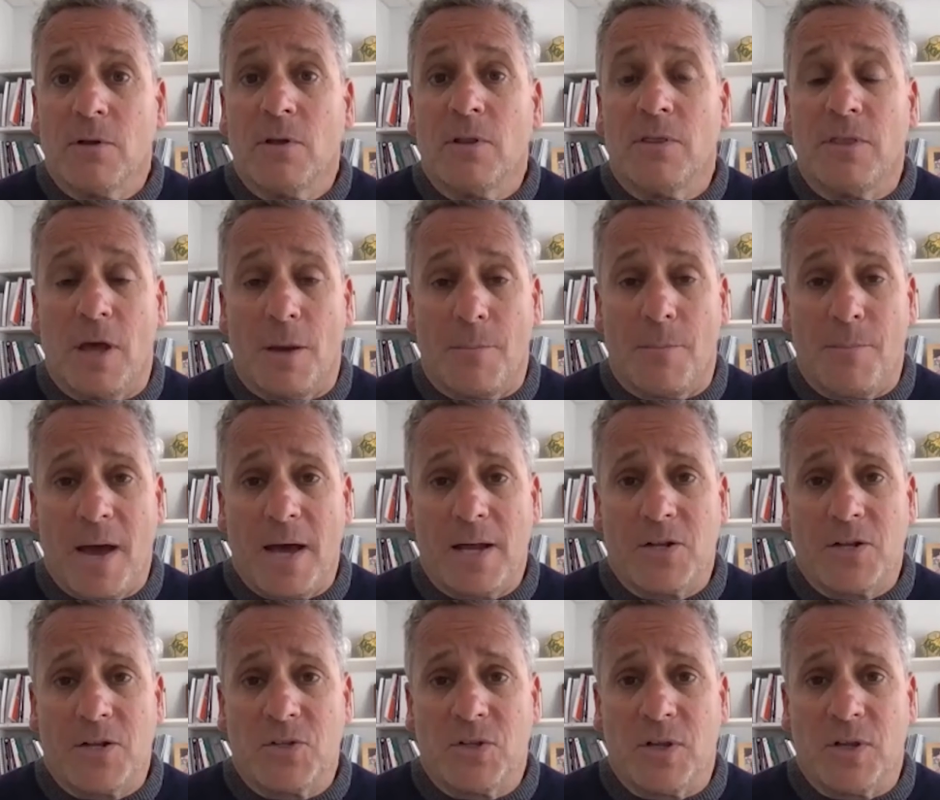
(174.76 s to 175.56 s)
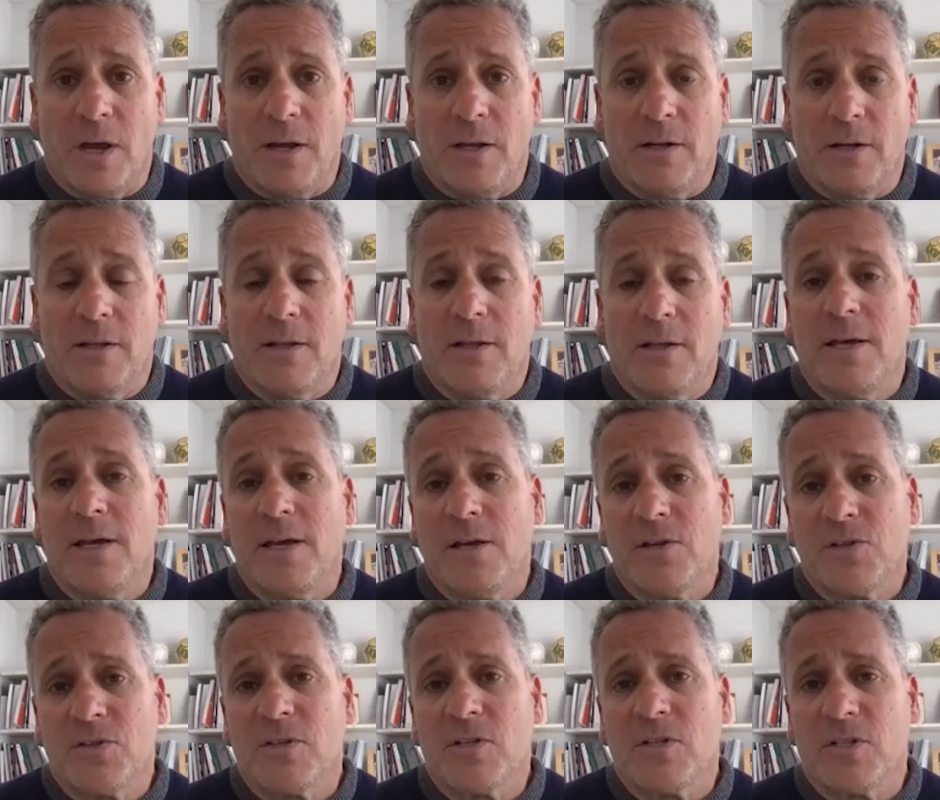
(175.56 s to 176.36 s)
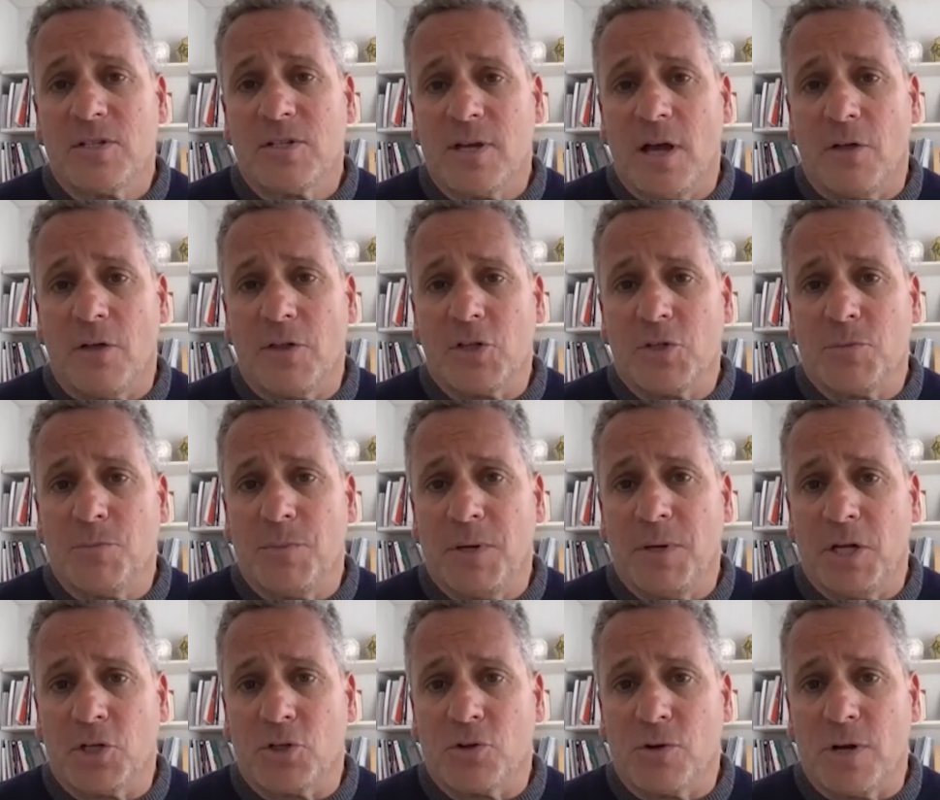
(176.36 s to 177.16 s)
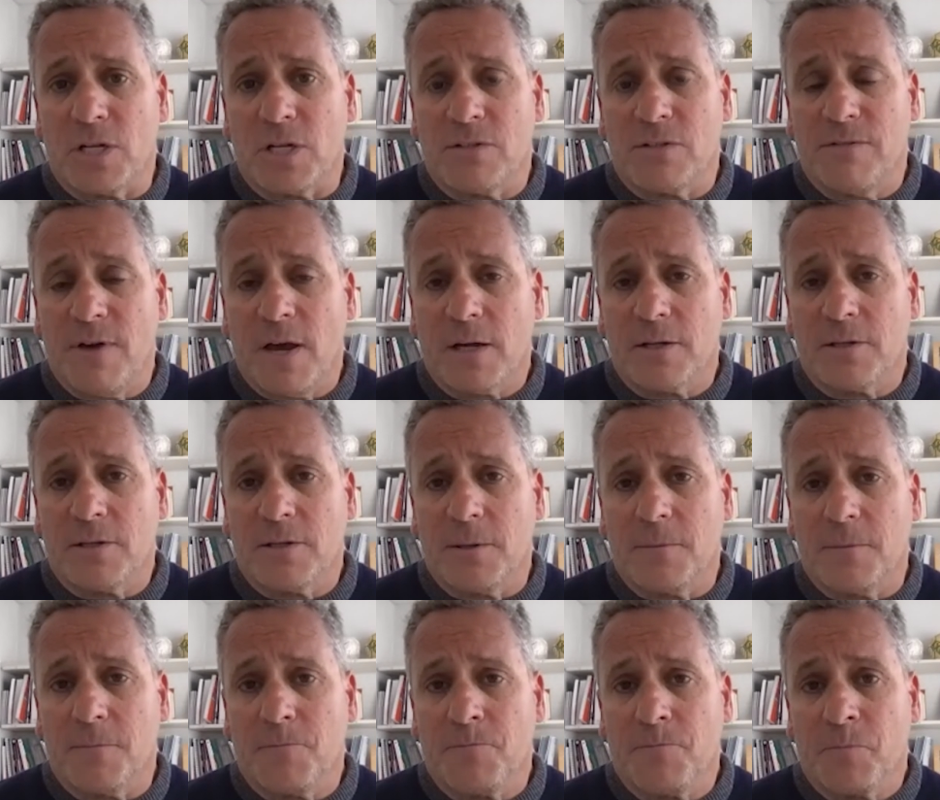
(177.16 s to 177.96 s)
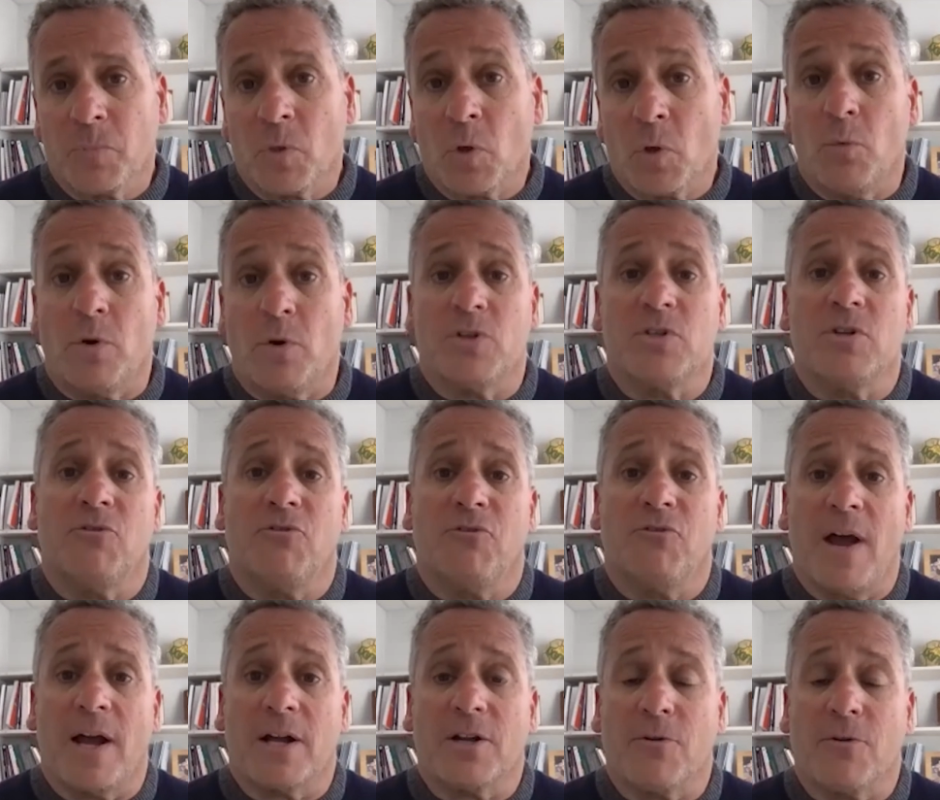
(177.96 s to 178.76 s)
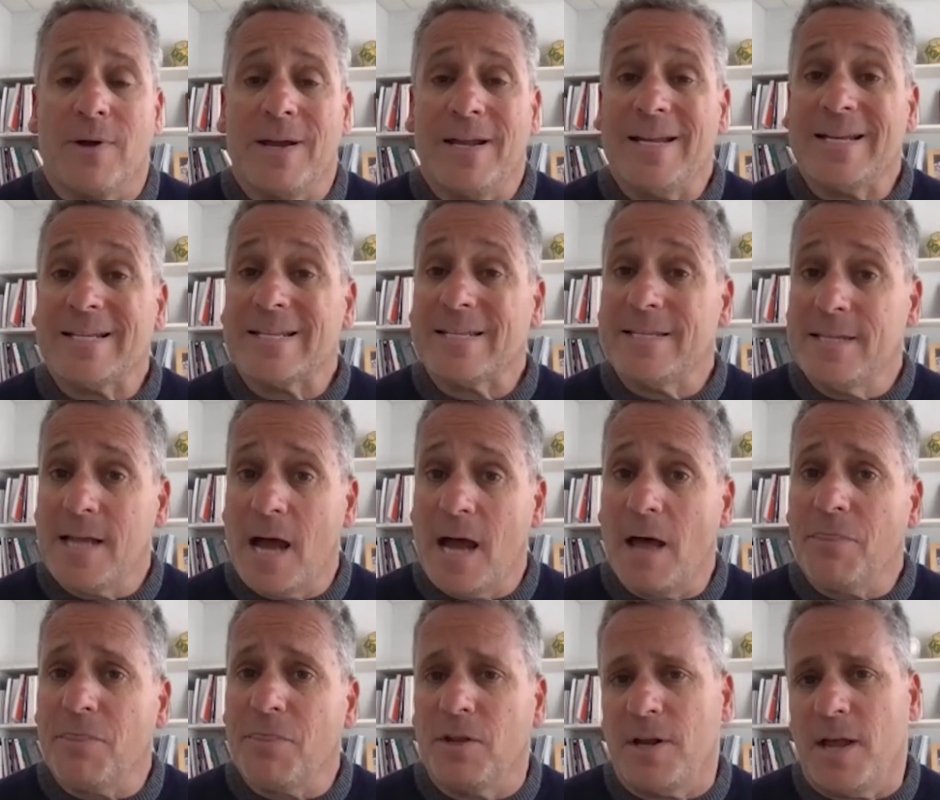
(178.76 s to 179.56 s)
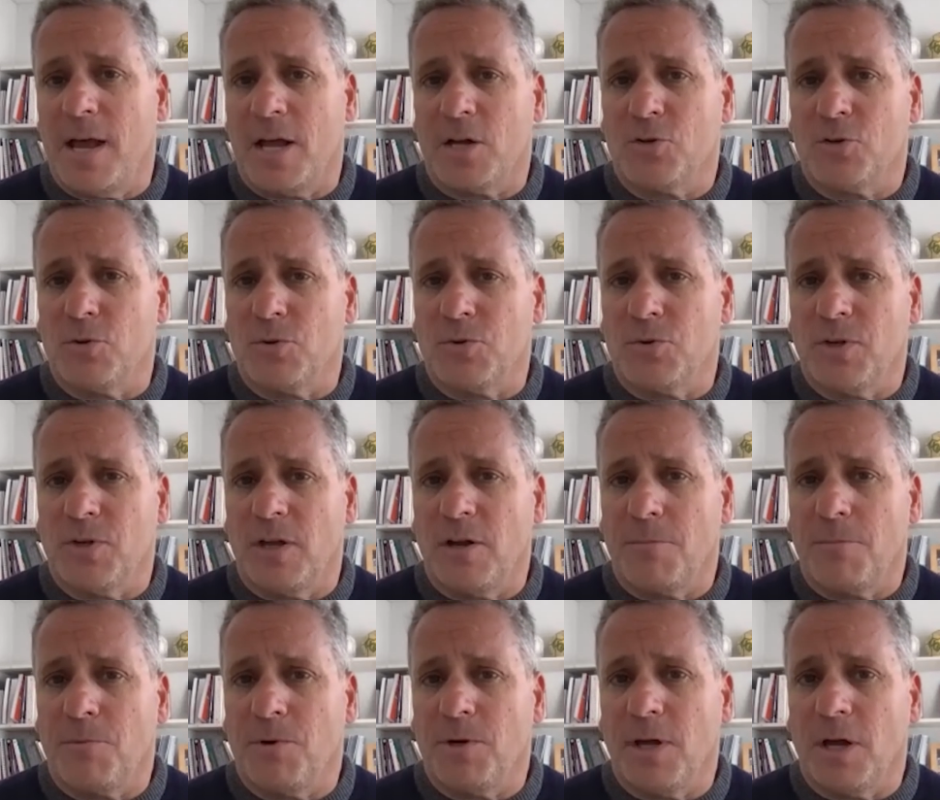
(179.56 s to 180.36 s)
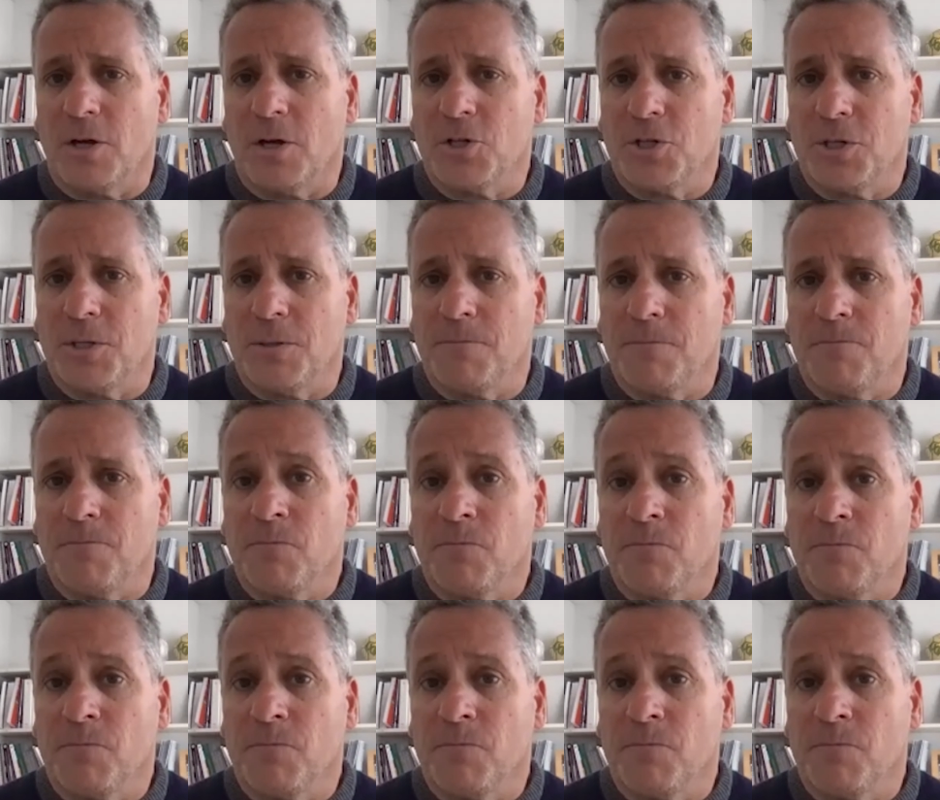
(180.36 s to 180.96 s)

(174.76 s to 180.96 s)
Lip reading: the hepatocyte, is the cell that's being transfected, whereas in Factor VIII, it's not the natural site of production.